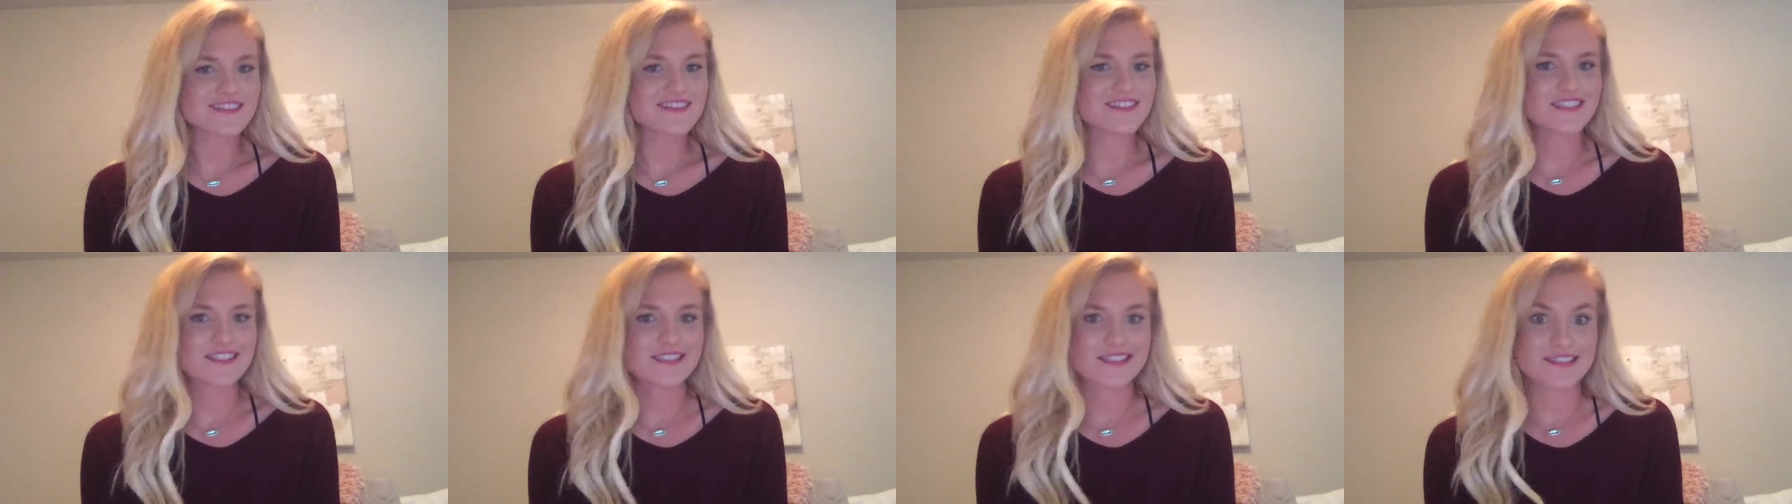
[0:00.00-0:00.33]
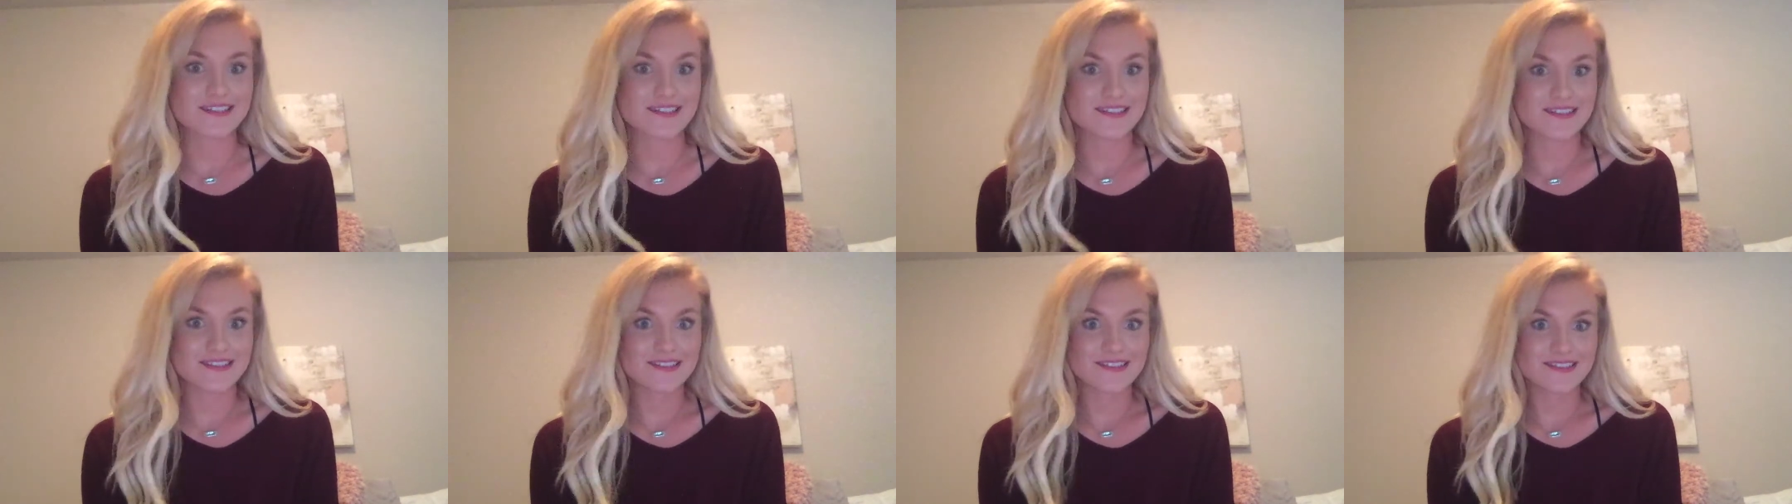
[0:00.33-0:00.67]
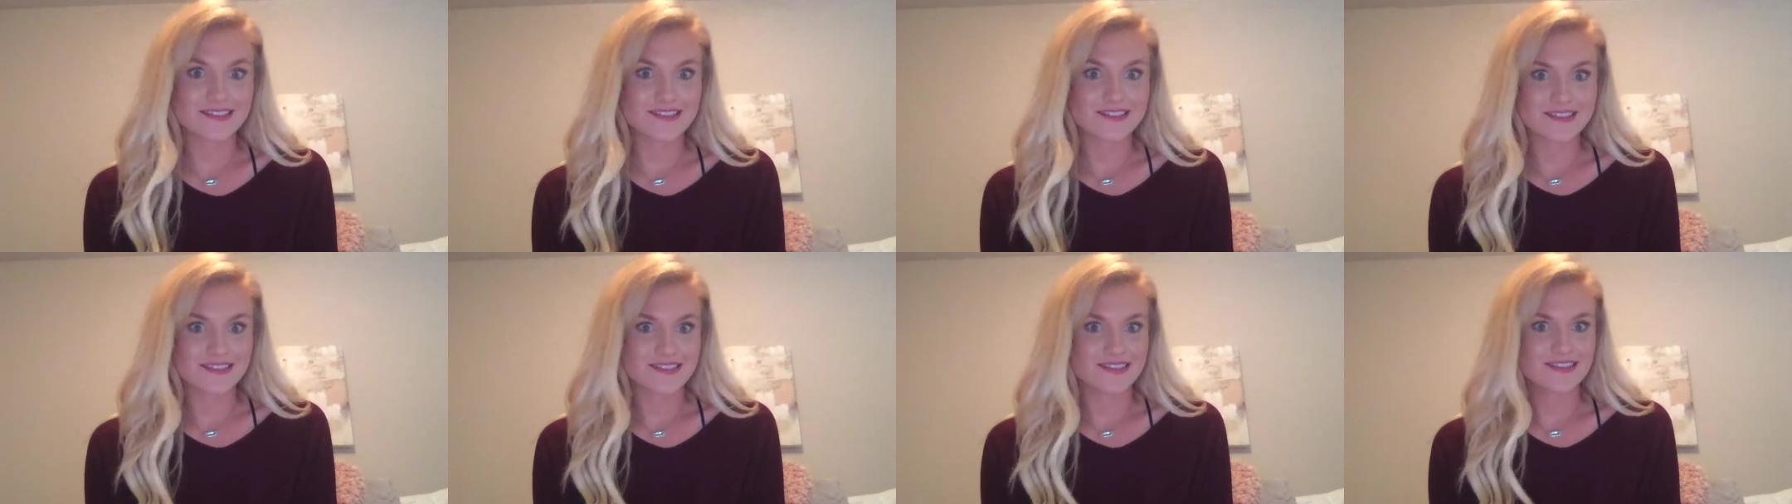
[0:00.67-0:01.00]
because I
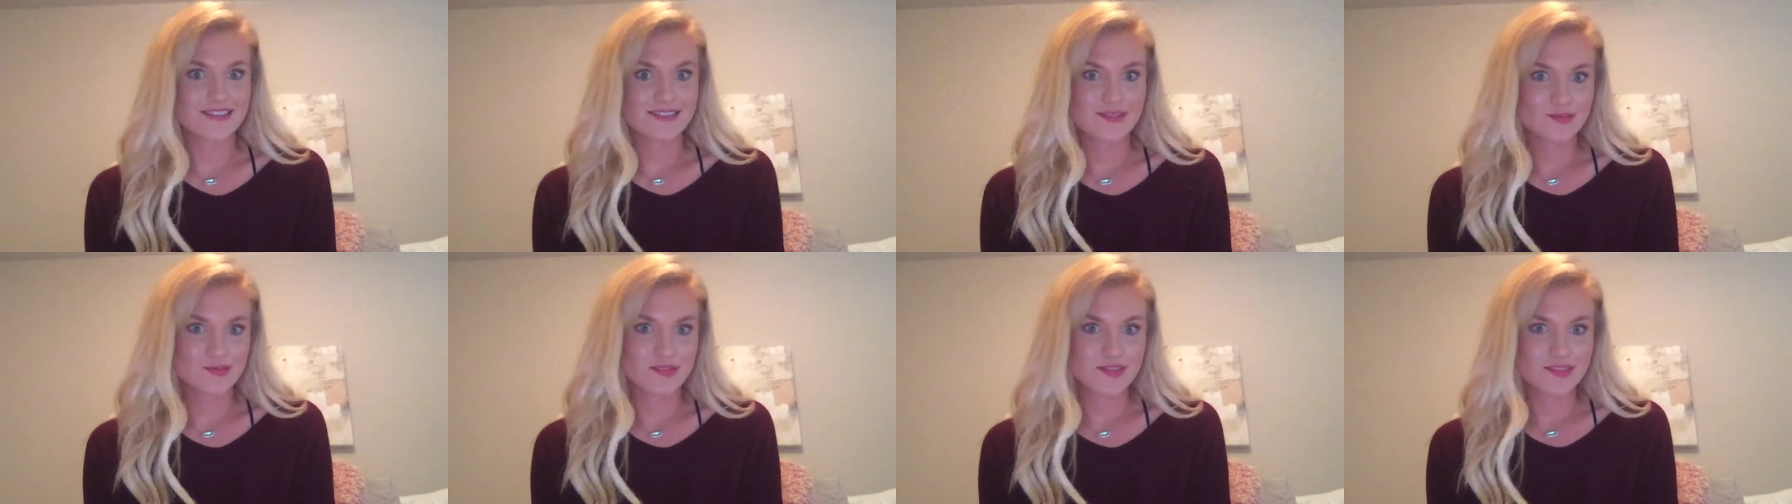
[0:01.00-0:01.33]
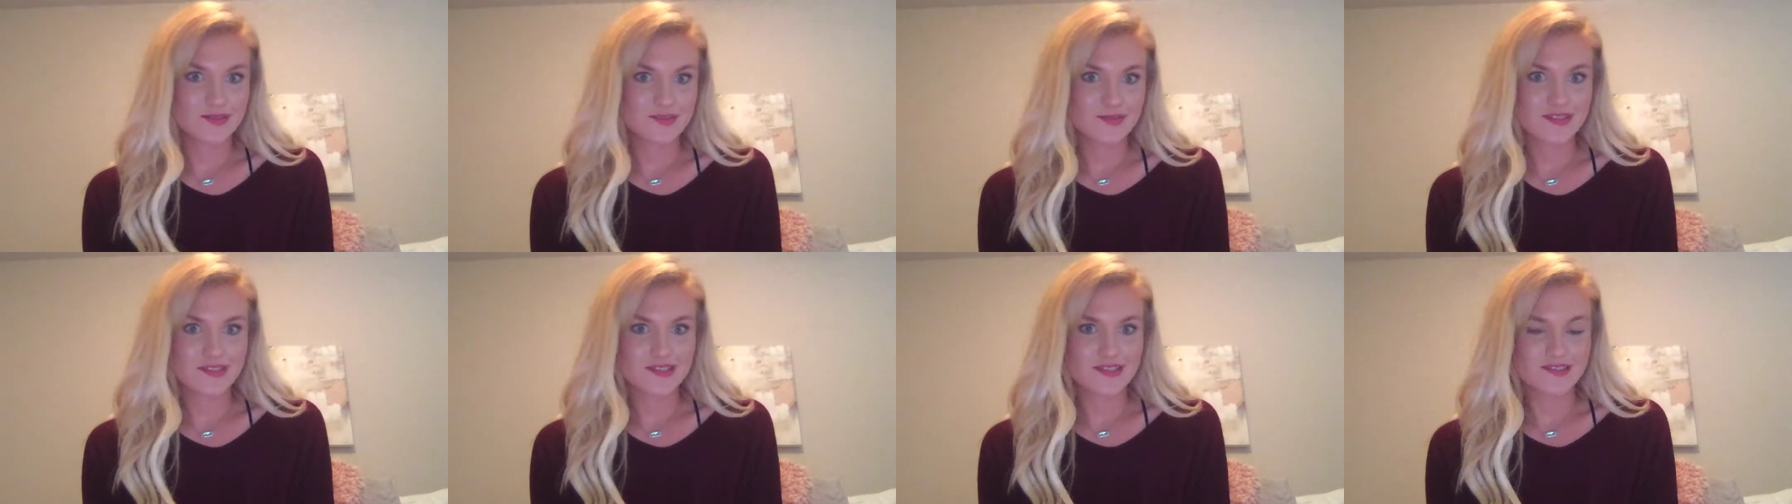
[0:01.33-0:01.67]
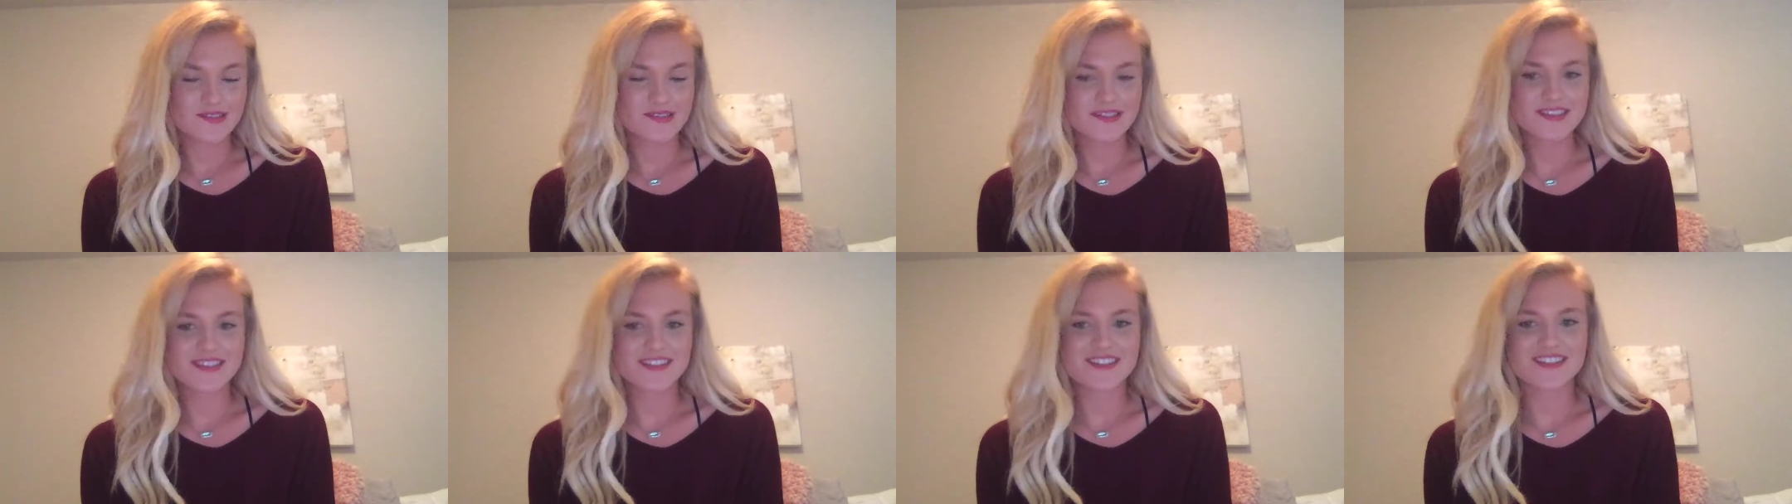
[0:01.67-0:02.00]
didn't see that many
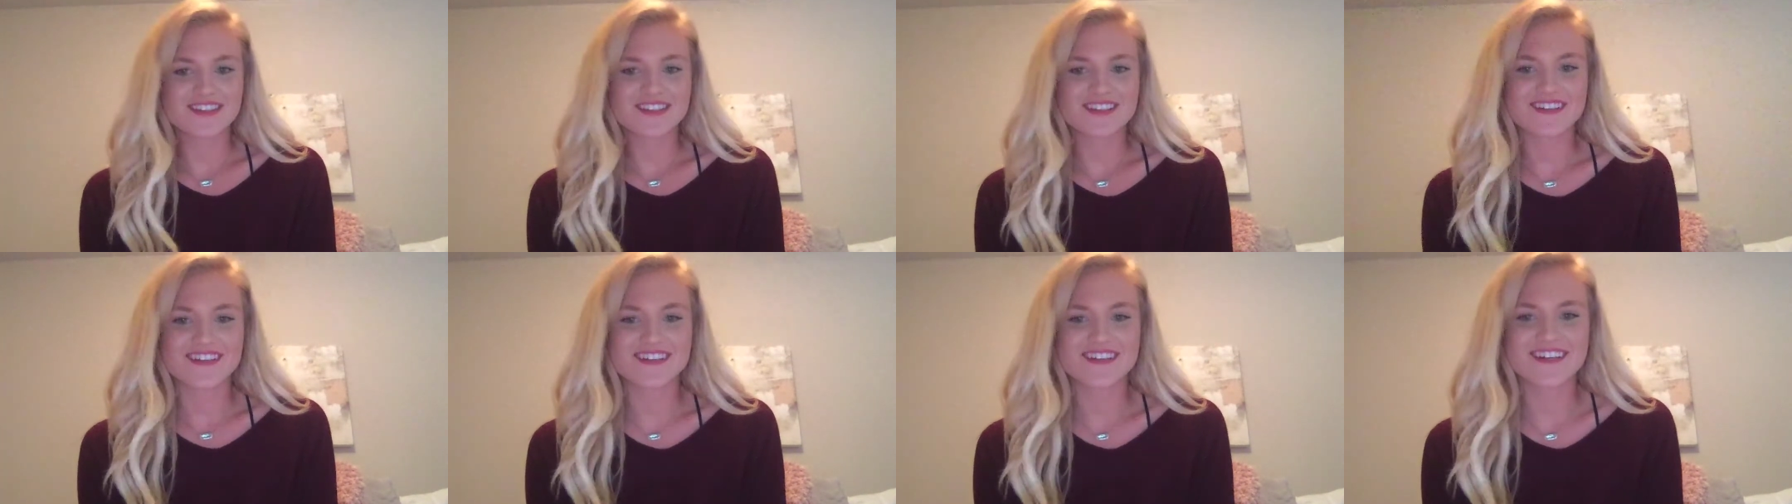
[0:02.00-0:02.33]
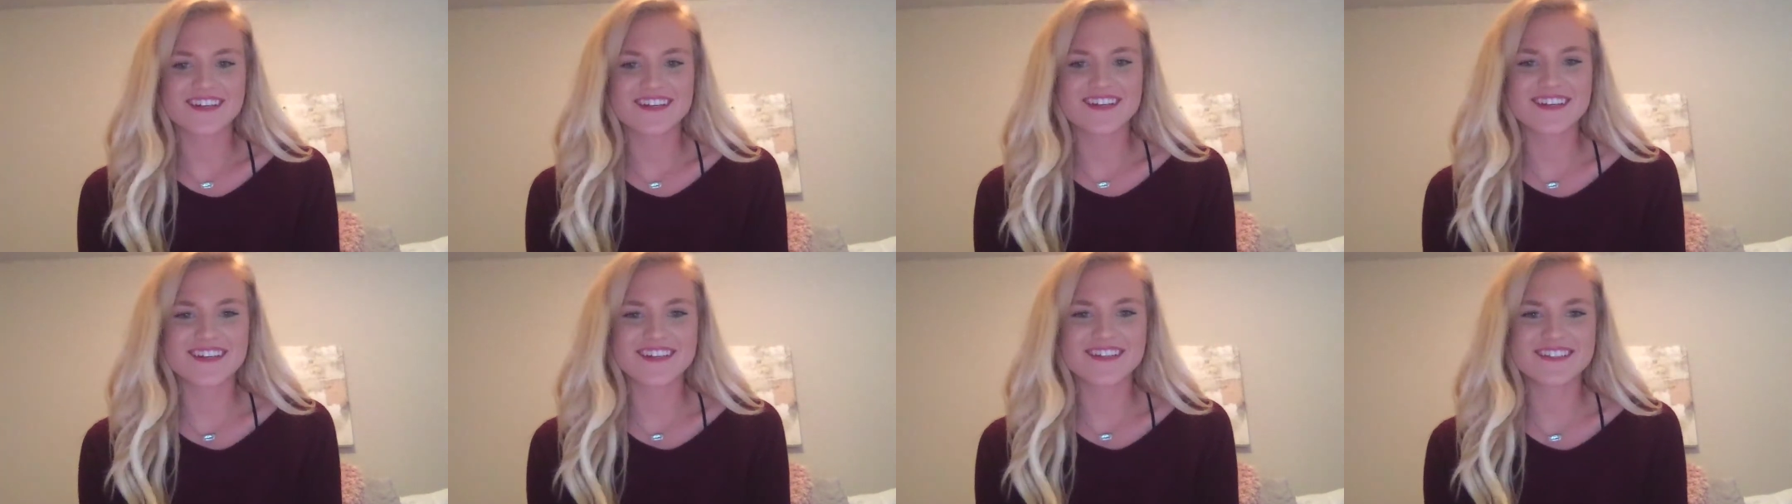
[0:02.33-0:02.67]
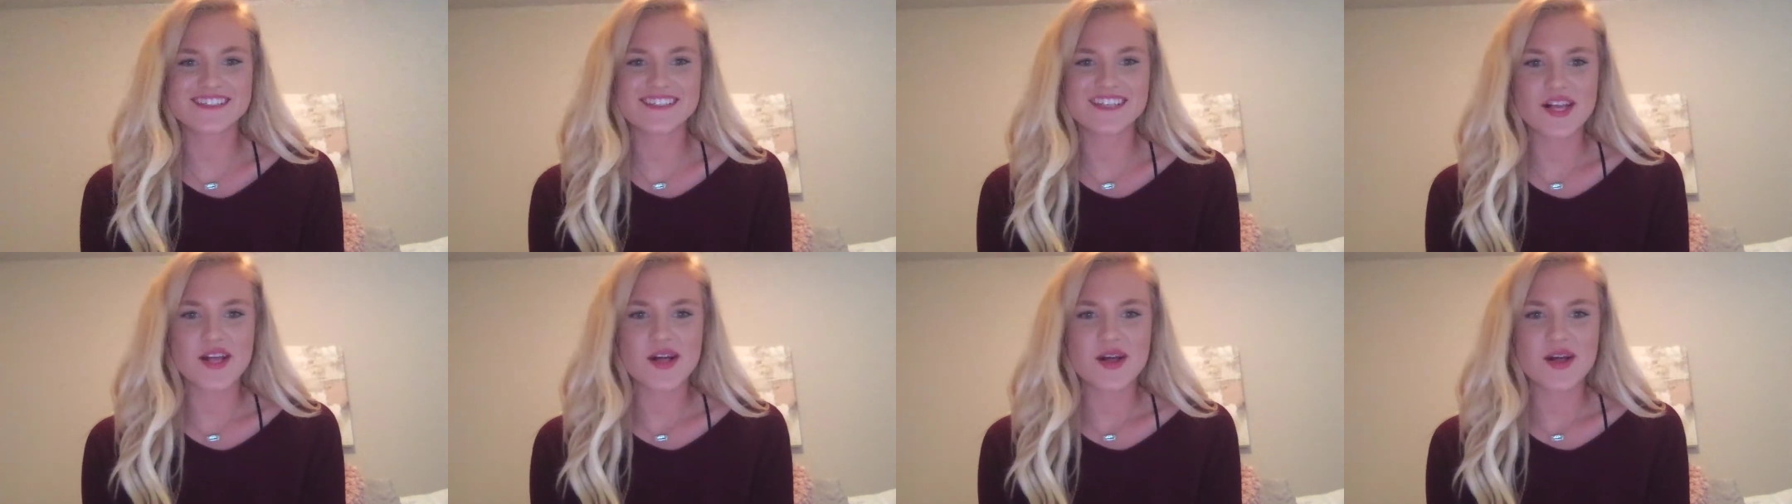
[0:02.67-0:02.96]
benefits of the clickers,